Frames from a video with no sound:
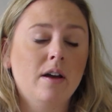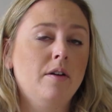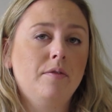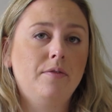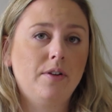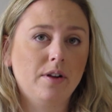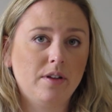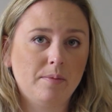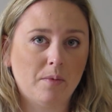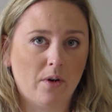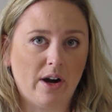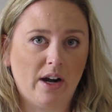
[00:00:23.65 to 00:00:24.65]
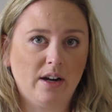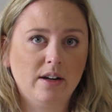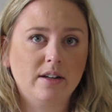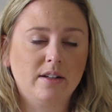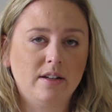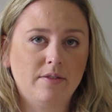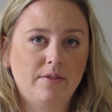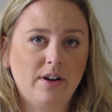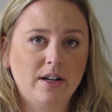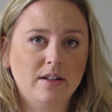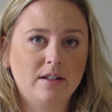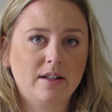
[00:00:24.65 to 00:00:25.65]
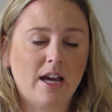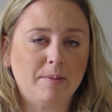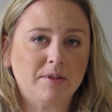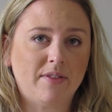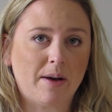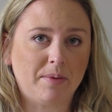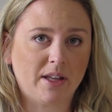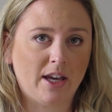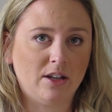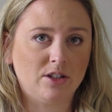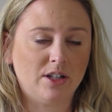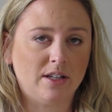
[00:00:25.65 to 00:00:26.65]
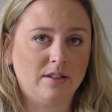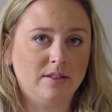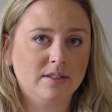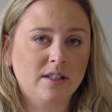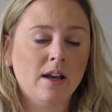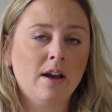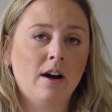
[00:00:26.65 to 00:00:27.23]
Furthermore, different types of applications